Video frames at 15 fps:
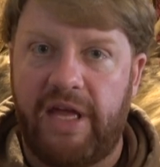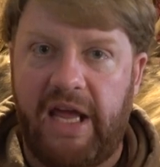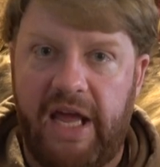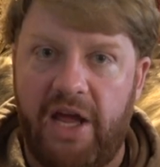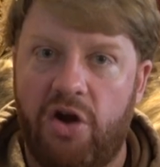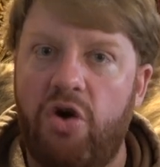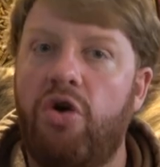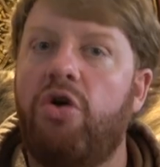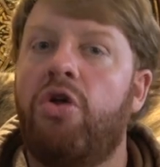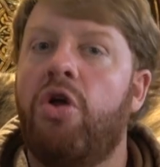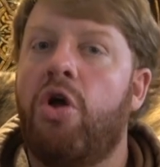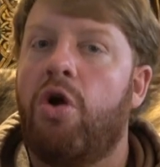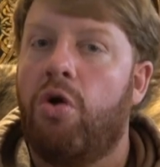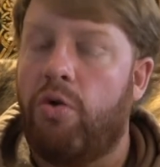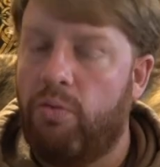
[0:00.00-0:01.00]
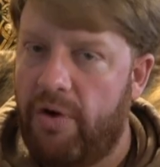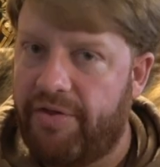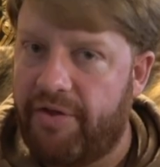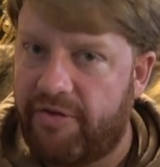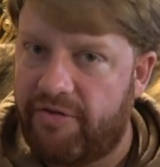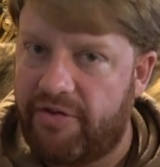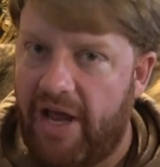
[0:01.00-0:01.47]
the eagle
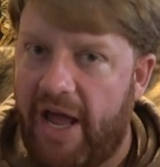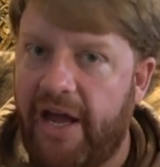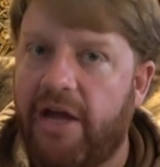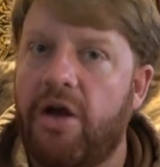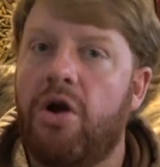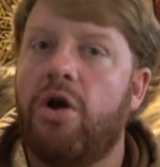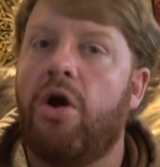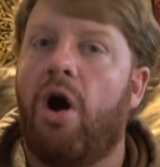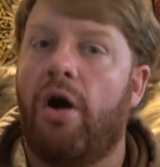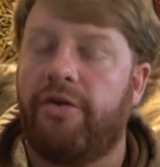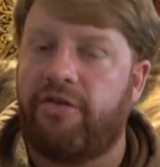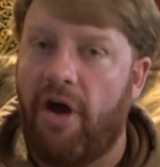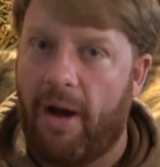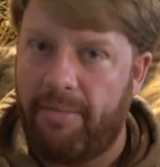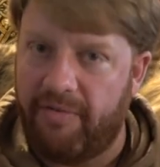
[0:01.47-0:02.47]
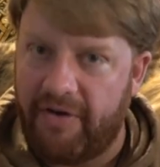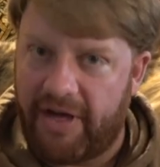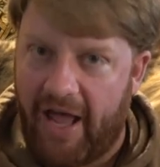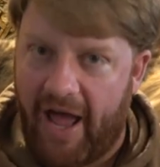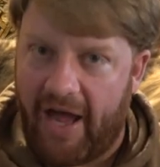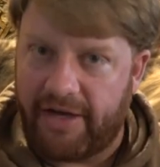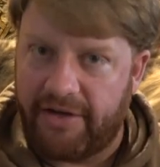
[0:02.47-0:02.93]
with a snake on top of a
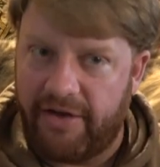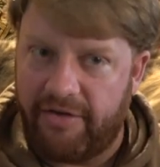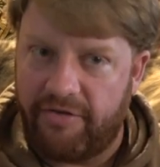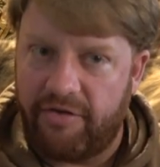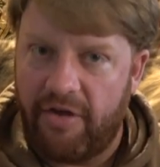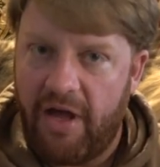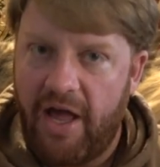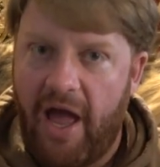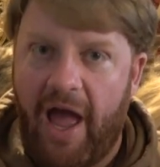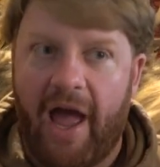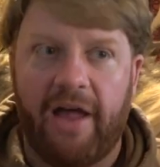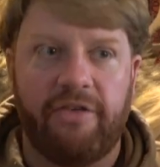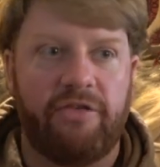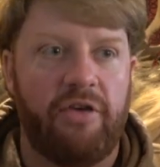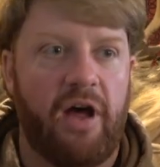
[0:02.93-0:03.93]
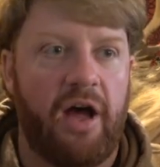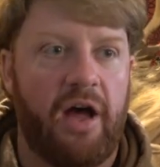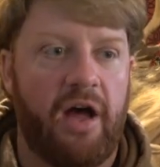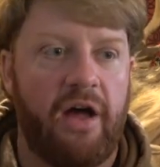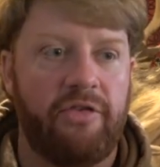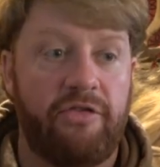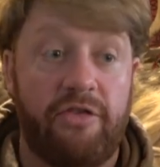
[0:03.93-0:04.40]
cactus as a, uh,
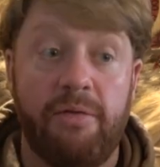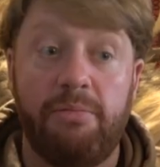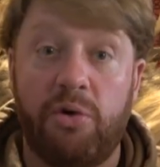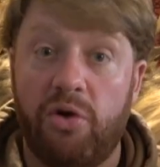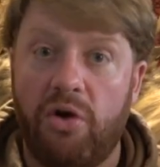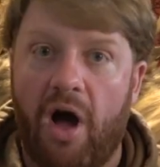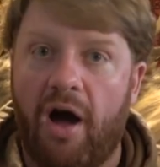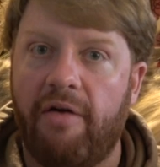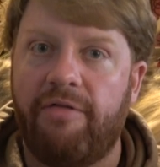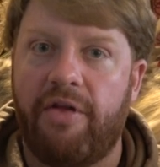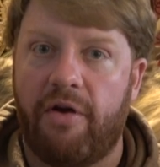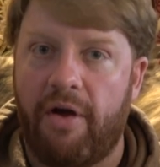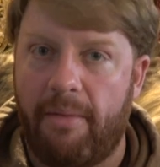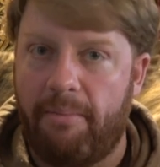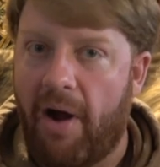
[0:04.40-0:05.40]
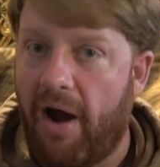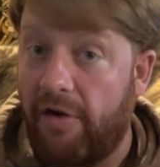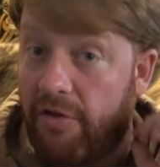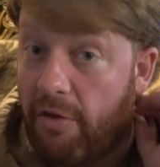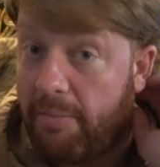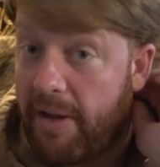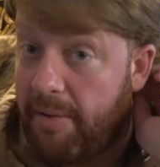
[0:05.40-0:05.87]
a, symbol of their empire
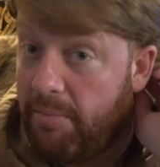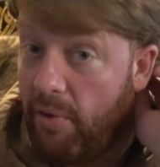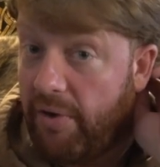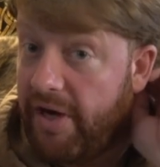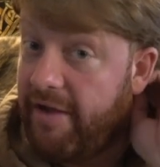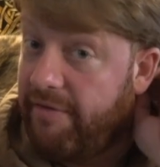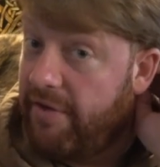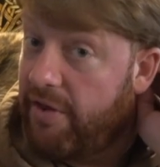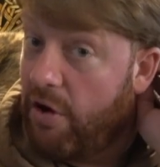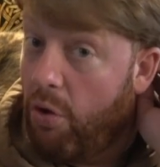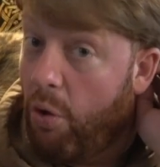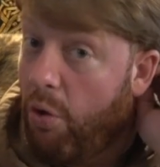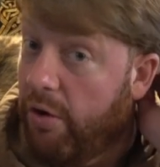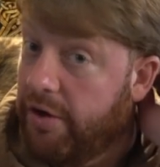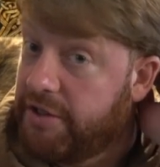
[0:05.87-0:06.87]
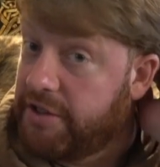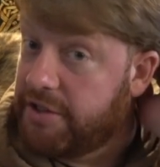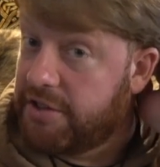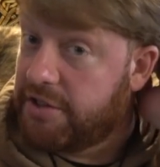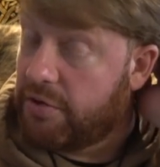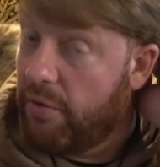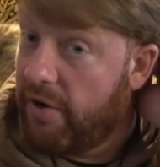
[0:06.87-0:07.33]
and their people, and even their
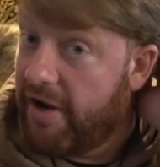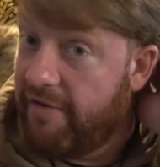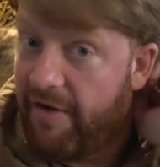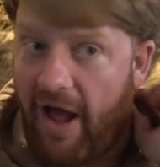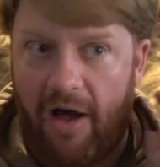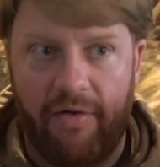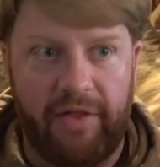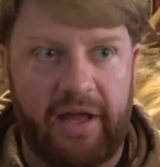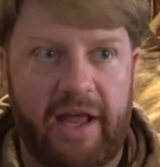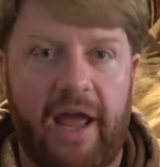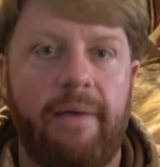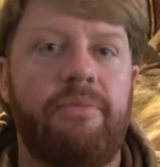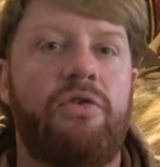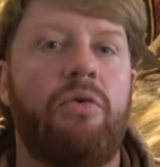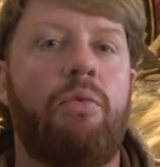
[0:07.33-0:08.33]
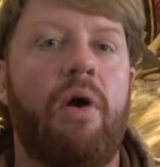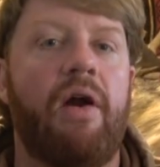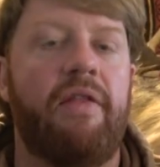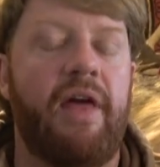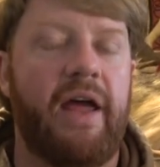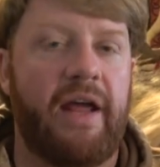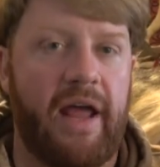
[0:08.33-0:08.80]
origin story of how they came to
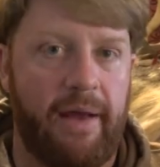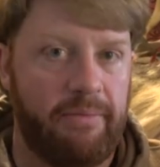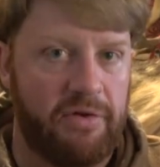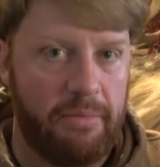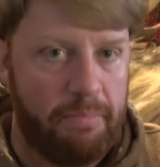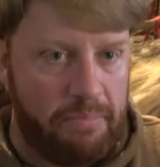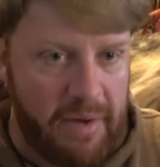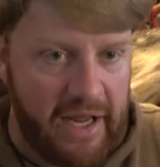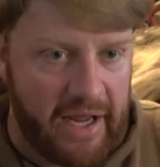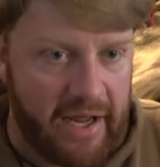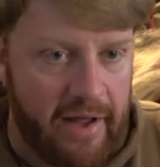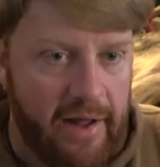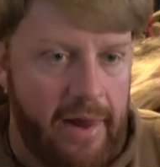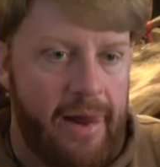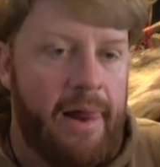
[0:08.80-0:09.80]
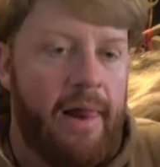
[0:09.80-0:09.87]
where they came to be.